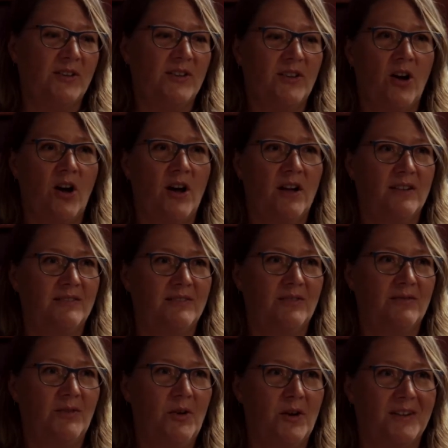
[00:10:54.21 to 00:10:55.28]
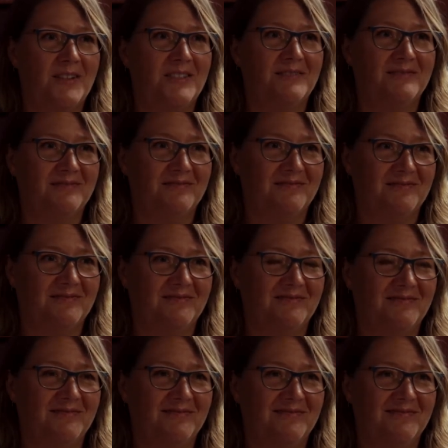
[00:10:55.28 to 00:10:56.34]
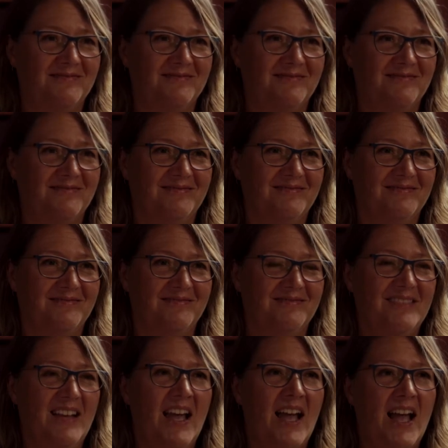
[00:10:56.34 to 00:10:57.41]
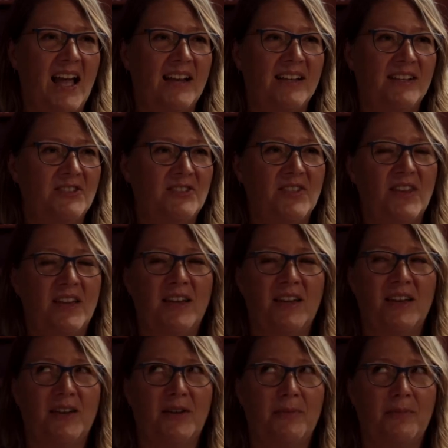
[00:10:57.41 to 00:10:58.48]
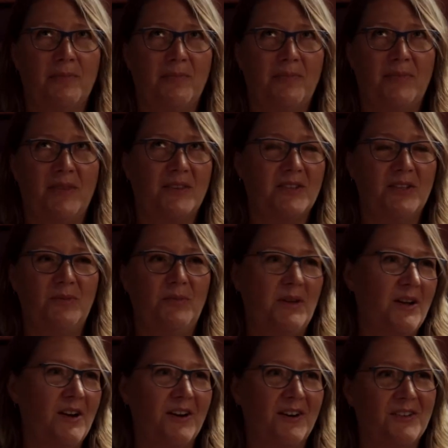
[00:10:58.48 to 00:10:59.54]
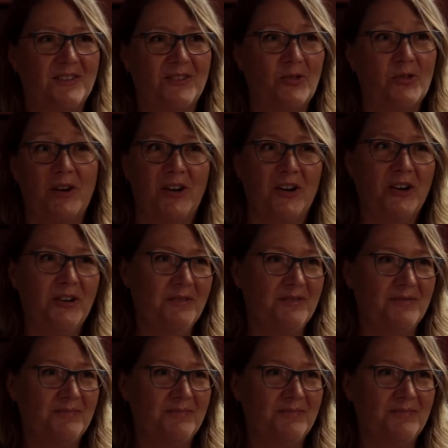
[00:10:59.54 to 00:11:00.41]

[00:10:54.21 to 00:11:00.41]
you got hooked. Yeah, I think. And did you think this could be our career?